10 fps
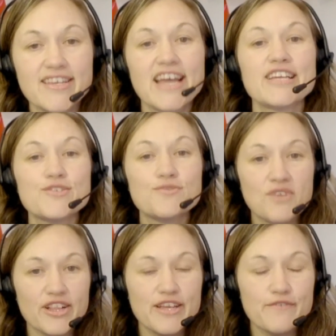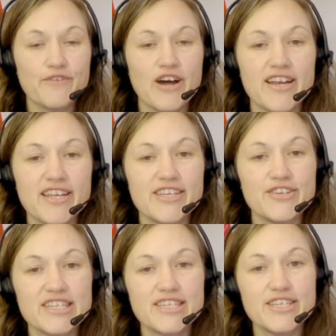and it's really fun, and you
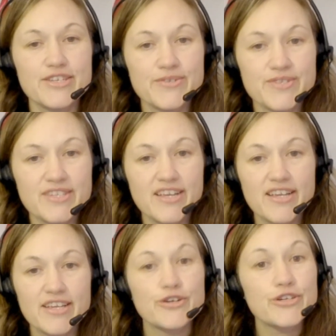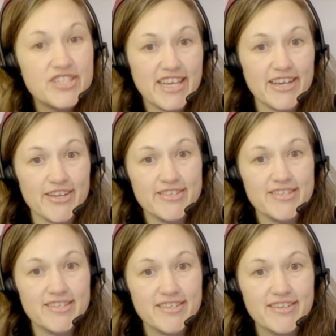get to use your
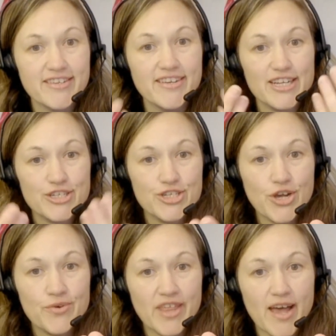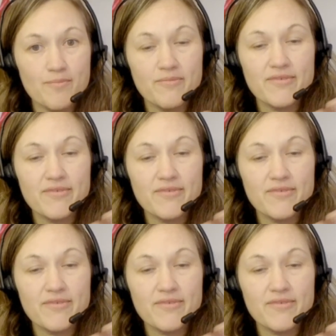skills and show them